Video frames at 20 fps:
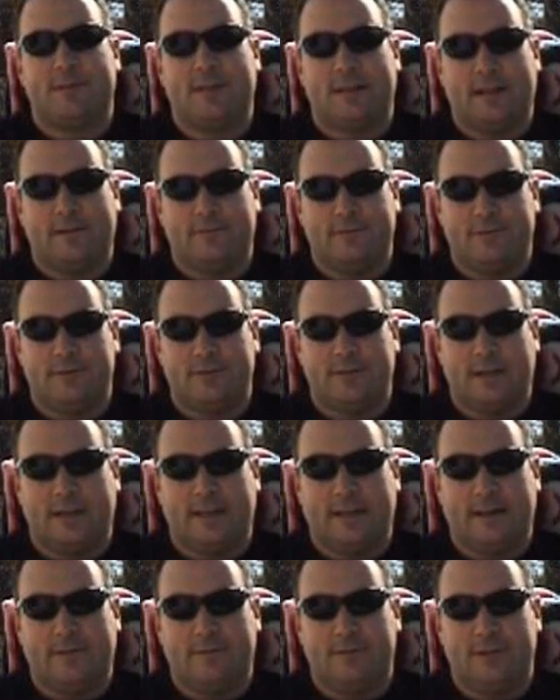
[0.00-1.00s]
so that
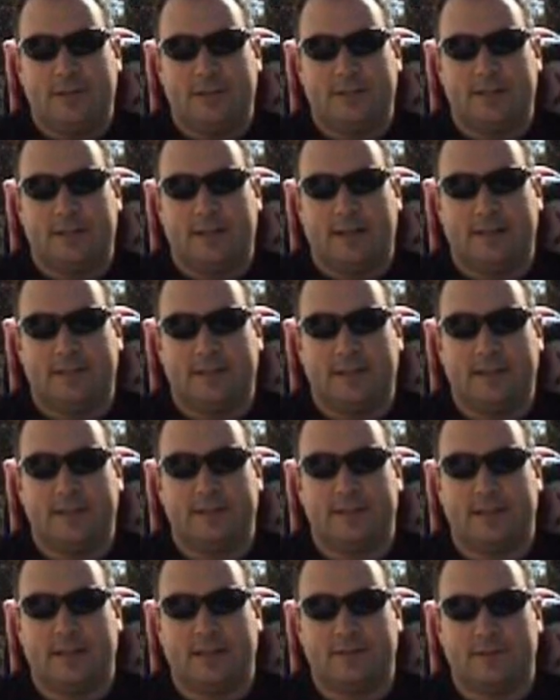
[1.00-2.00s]
was yesterday. So
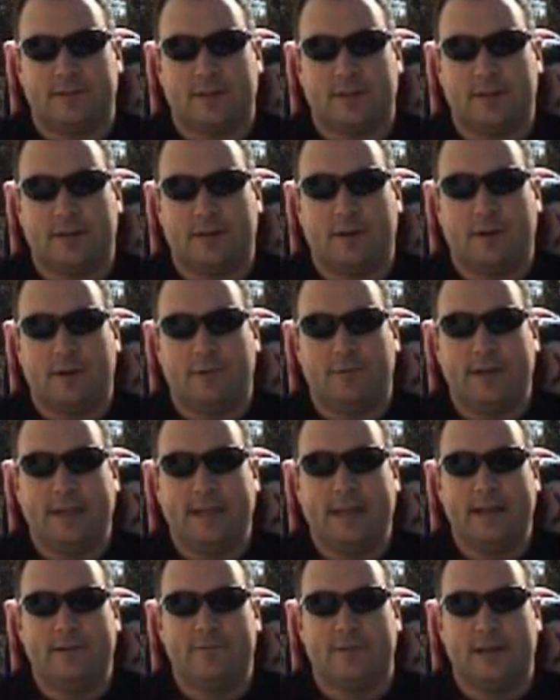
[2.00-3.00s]
that's kind of my
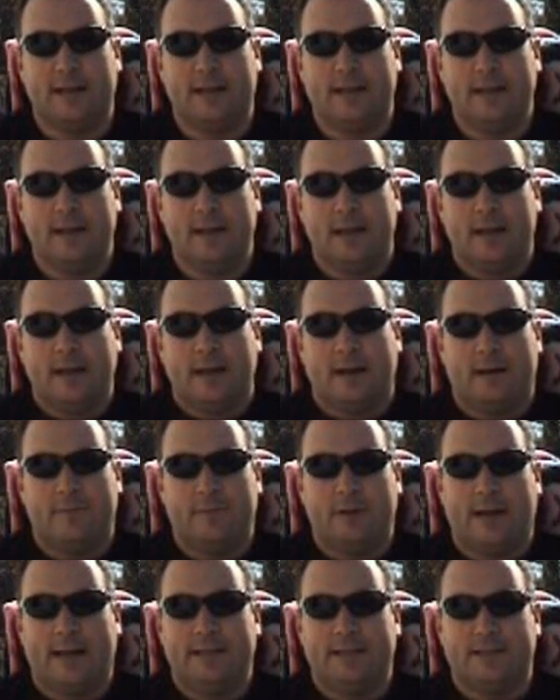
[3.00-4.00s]
weekend really.
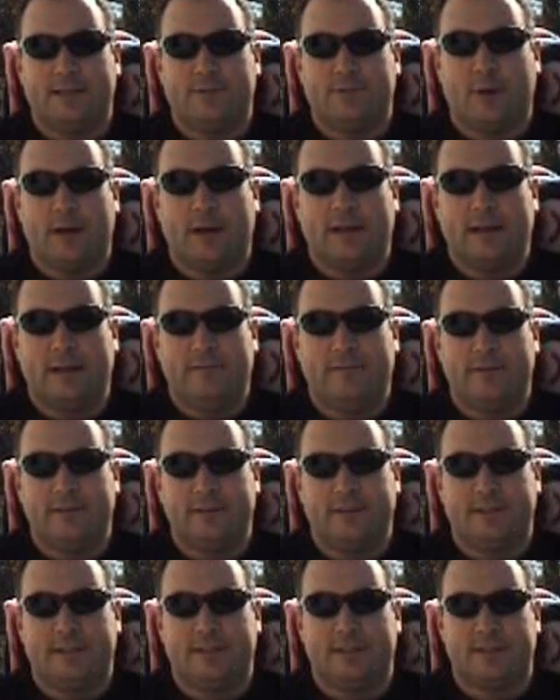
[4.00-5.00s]
I'm not anticipating any
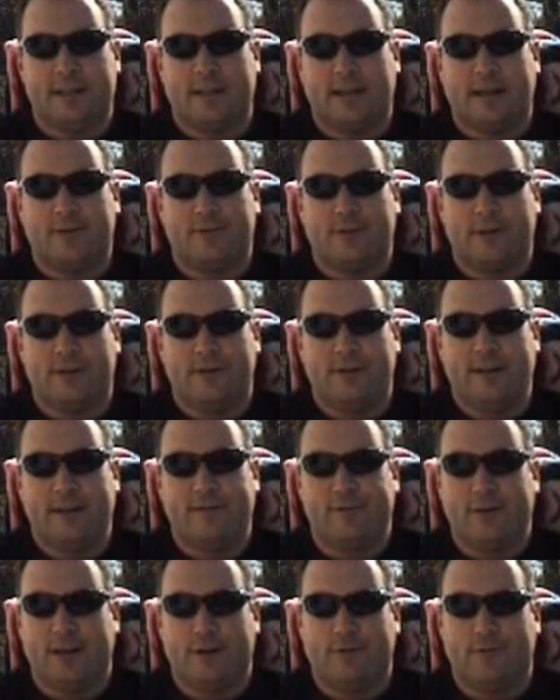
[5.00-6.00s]
visitors today, although
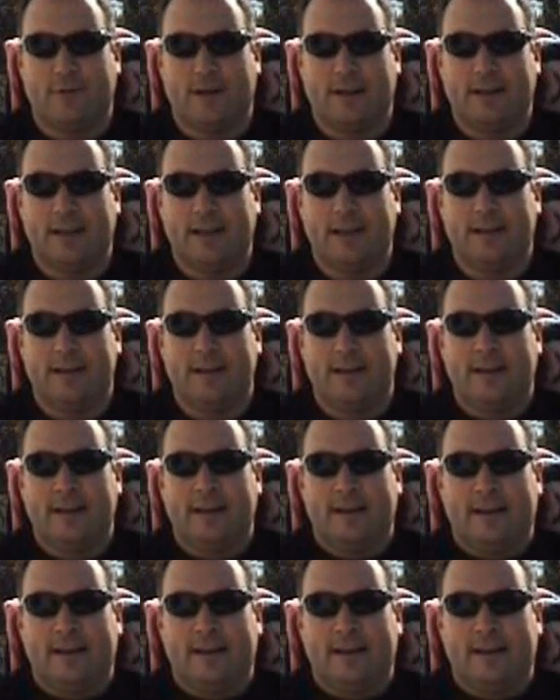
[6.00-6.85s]
you never know around here.